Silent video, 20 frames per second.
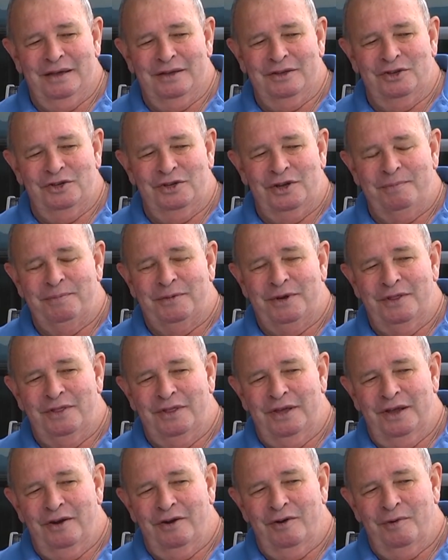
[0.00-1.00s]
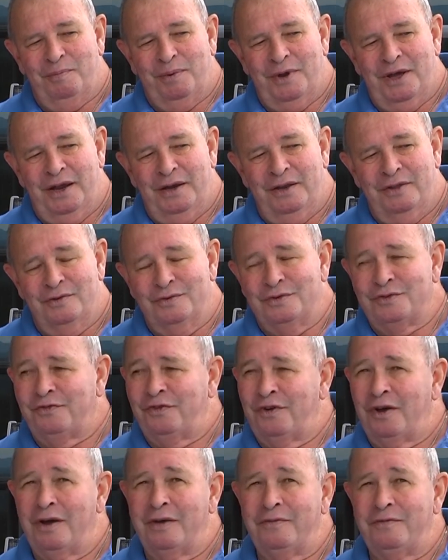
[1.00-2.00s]
jumped in the aeroplane. There was
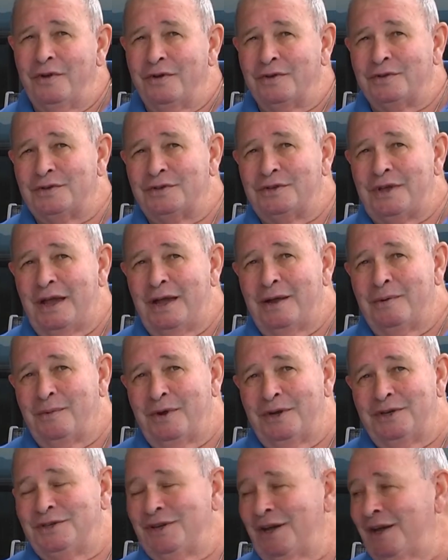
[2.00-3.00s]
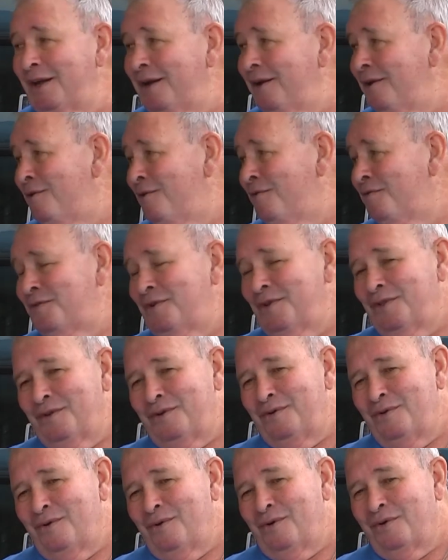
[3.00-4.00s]
5 knots down when taking off to the
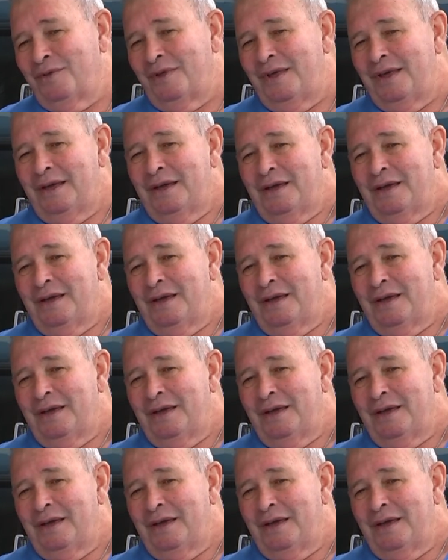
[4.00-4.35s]
north.